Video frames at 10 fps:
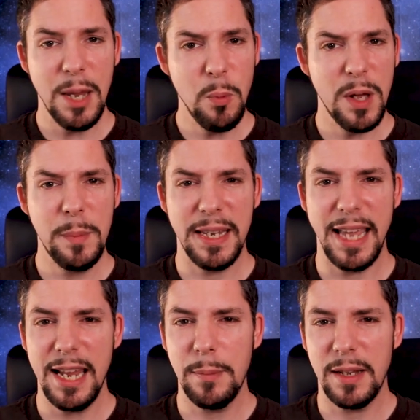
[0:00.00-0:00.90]
It will be
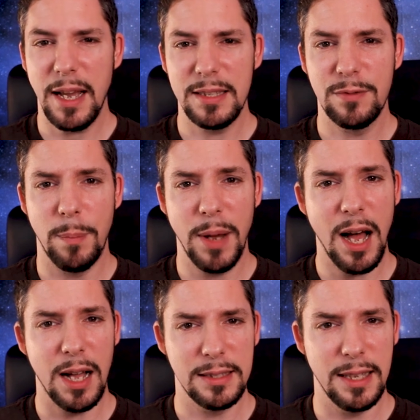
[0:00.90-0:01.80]
cannibalized for
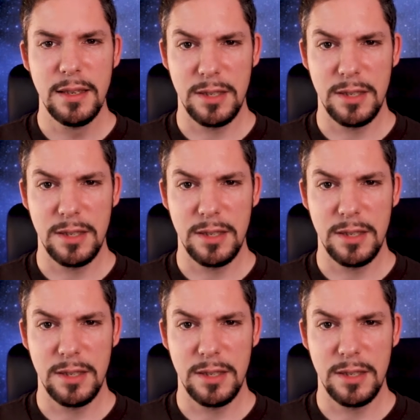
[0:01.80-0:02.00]
parts.